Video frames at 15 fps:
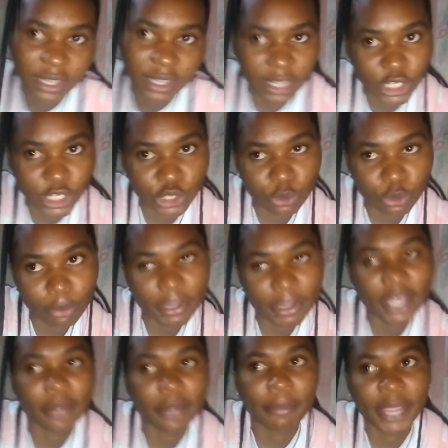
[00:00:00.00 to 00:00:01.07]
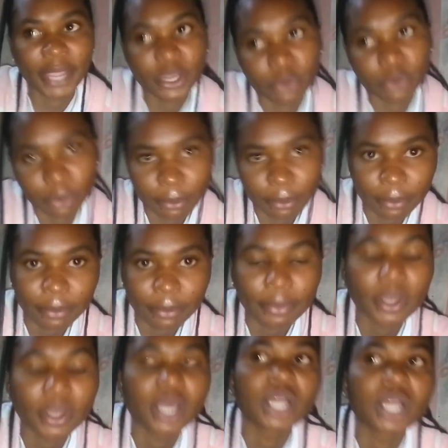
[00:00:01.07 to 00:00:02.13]
that room, and my room.
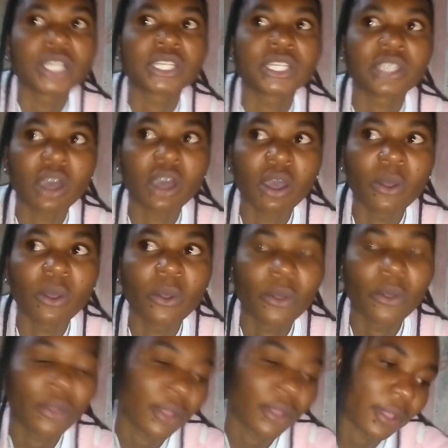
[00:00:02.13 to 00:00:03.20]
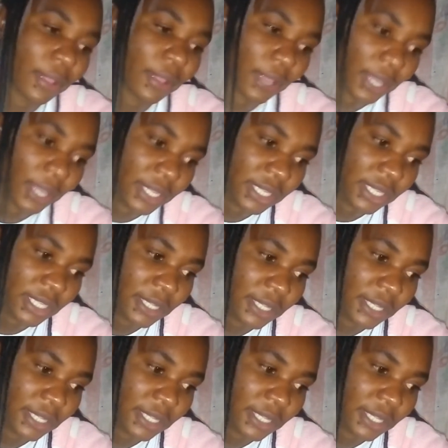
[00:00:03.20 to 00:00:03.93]
So guys,